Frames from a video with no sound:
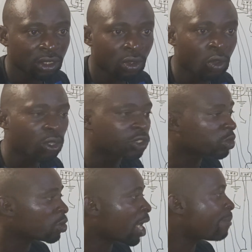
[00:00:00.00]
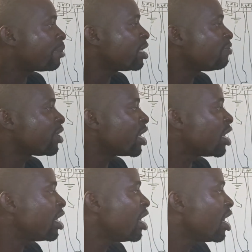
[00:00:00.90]
No question. So I believe
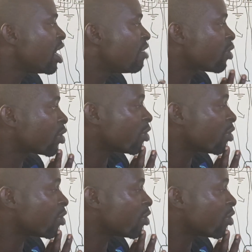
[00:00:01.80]
every one